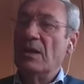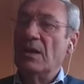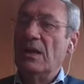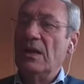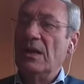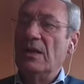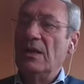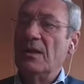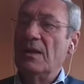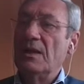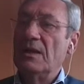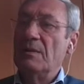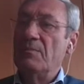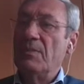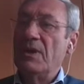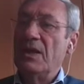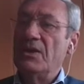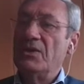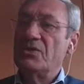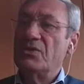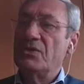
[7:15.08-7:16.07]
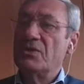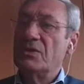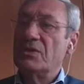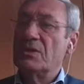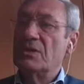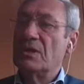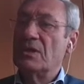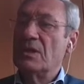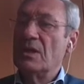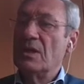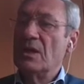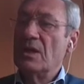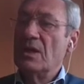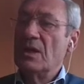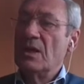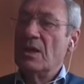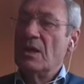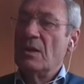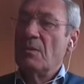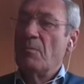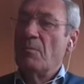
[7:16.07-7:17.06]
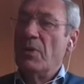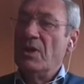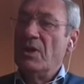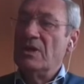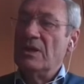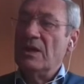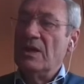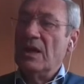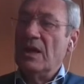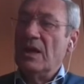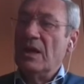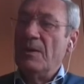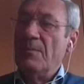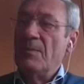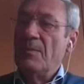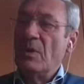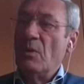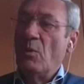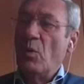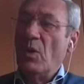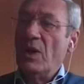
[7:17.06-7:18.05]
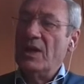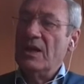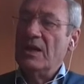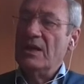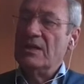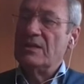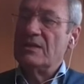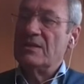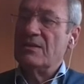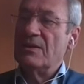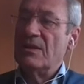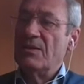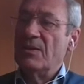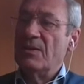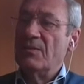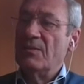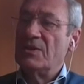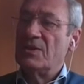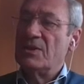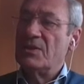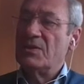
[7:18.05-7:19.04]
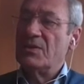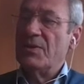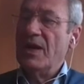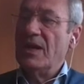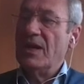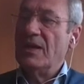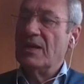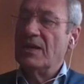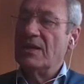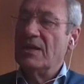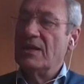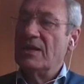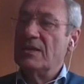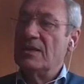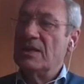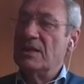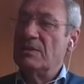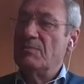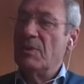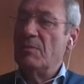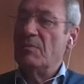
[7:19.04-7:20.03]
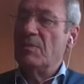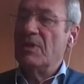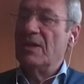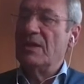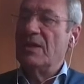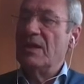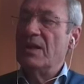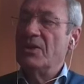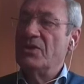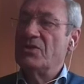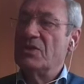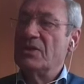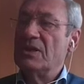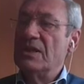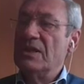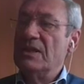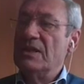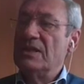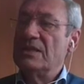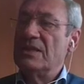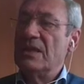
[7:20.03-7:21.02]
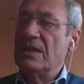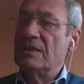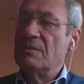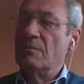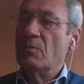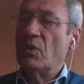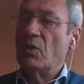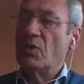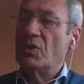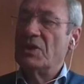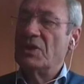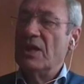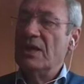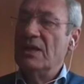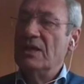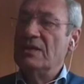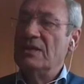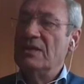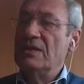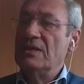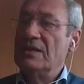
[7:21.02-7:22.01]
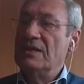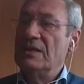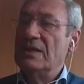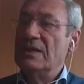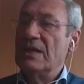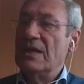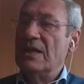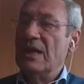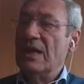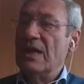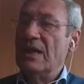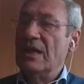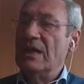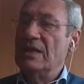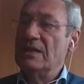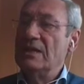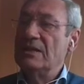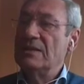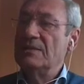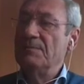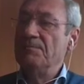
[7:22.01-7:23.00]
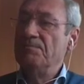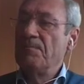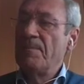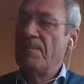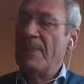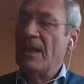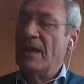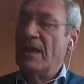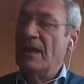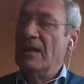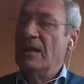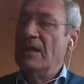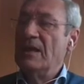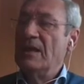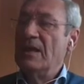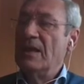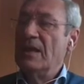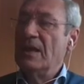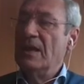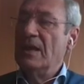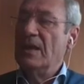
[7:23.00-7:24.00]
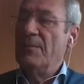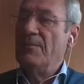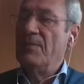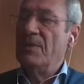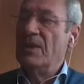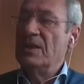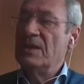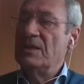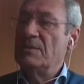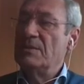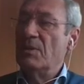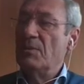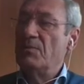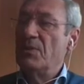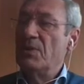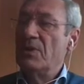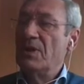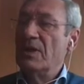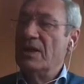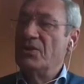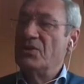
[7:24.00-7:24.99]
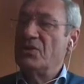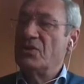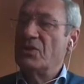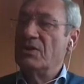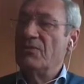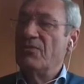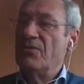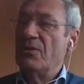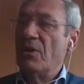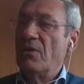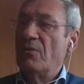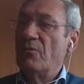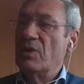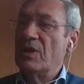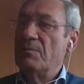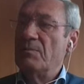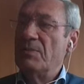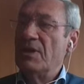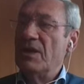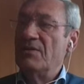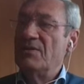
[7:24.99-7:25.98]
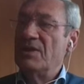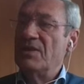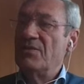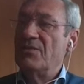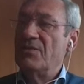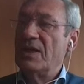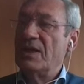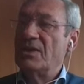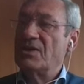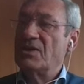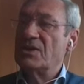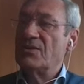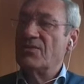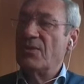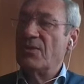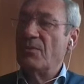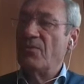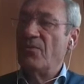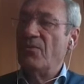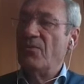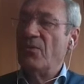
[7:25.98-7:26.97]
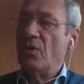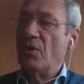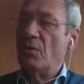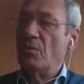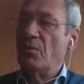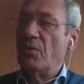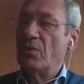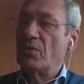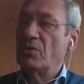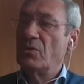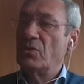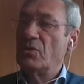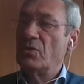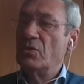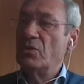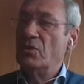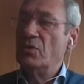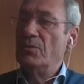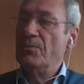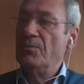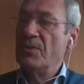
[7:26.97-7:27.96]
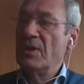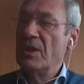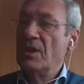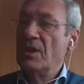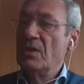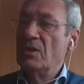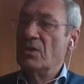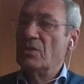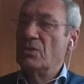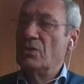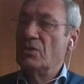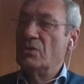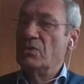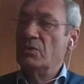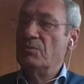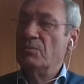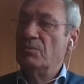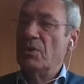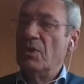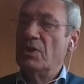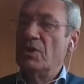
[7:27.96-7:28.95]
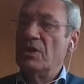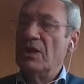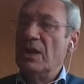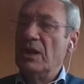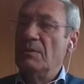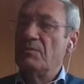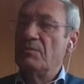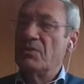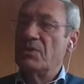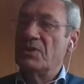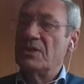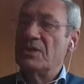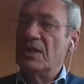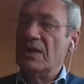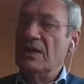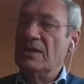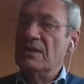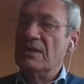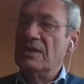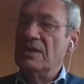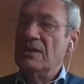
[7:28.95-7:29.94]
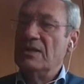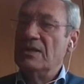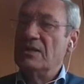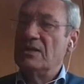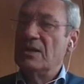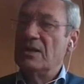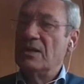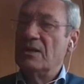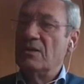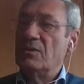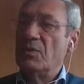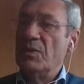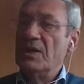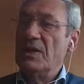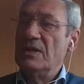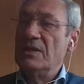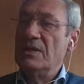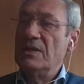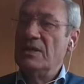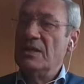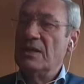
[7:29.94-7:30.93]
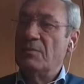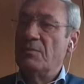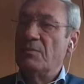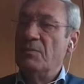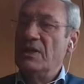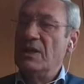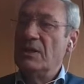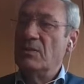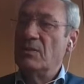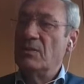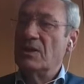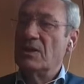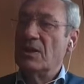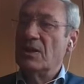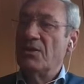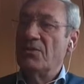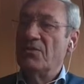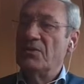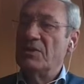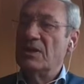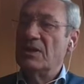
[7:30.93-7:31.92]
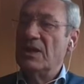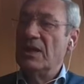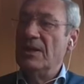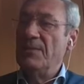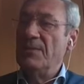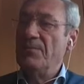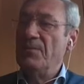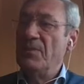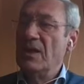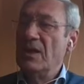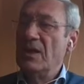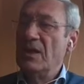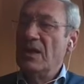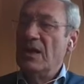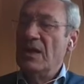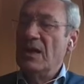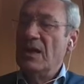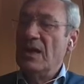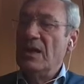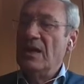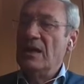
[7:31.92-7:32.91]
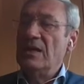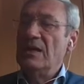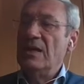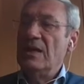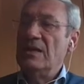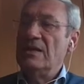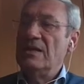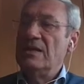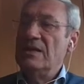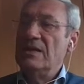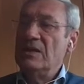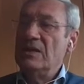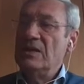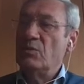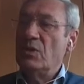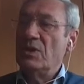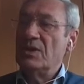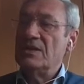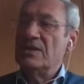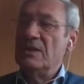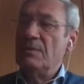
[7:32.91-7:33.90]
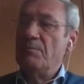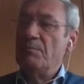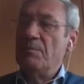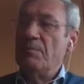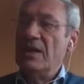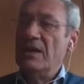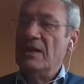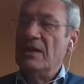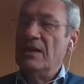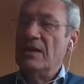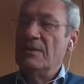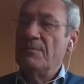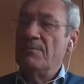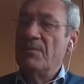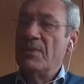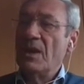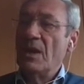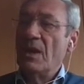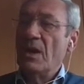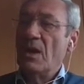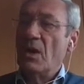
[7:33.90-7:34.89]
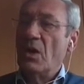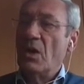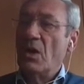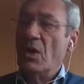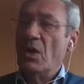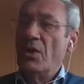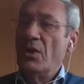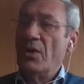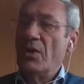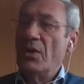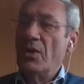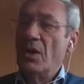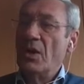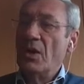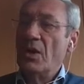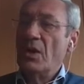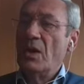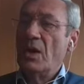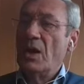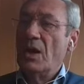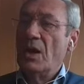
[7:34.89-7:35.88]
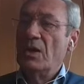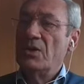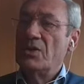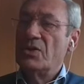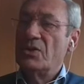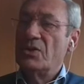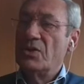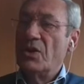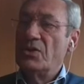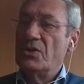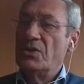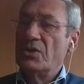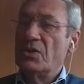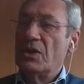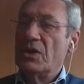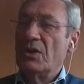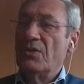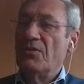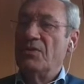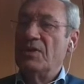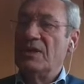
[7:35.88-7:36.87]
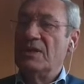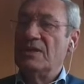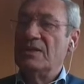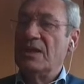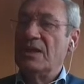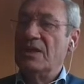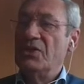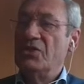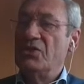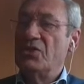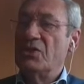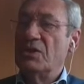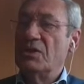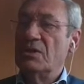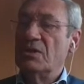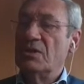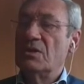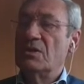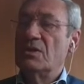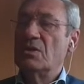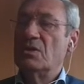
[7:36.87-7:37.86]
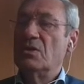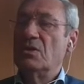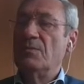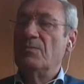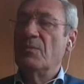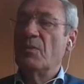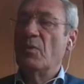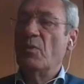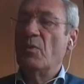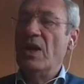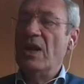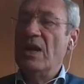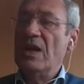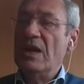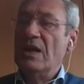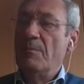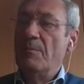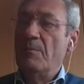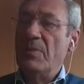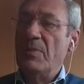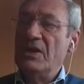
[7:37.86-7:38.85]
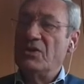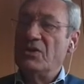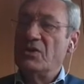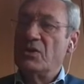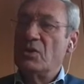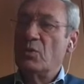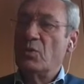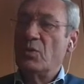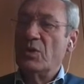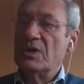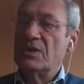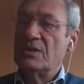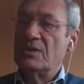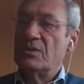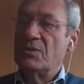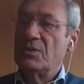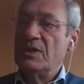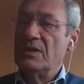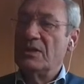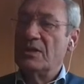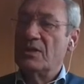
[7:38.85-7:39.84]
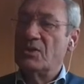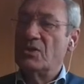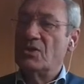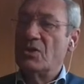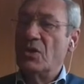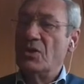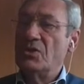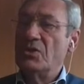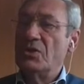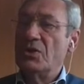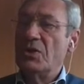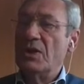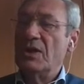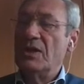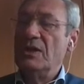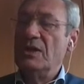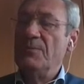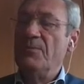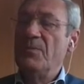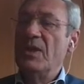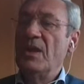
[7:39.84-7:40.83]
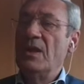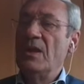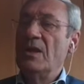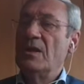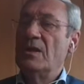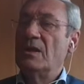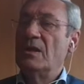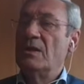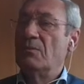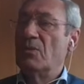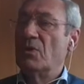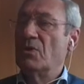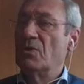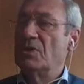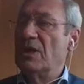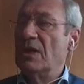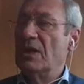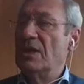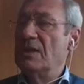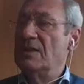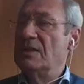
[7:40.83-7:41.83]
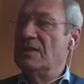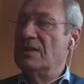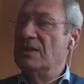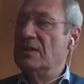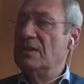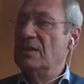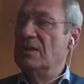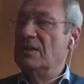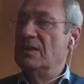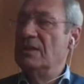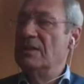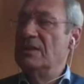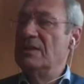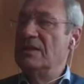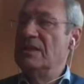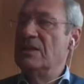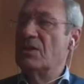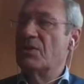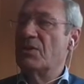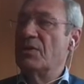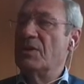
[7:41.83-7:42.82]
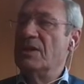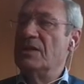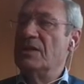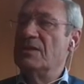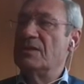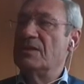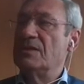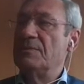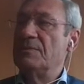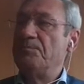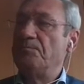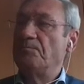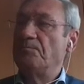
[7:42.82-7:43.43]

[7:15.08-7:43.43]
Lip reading: elderly patients. But what is striking in this publication is that mortality declined in this population with pelvic fractures from 4.2 to 2.8% in this 20-year period of time, and that this was depending on surgical fixation. So when a patient was treated surgically, the mortality decreased.